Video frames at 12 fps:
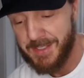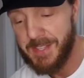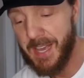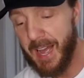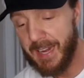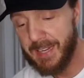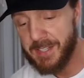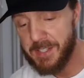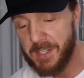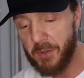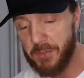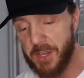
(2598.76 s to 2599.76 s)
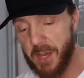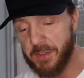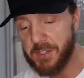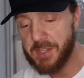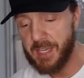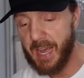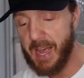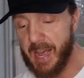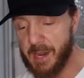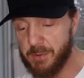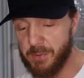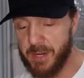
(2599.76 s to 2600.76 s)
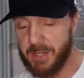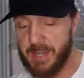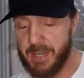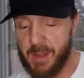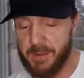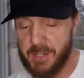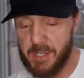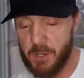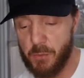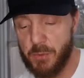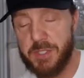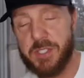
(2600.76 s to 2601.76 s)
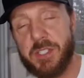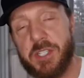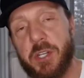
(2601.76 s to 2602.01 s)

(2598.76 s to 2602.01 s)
The other thing I had written down here was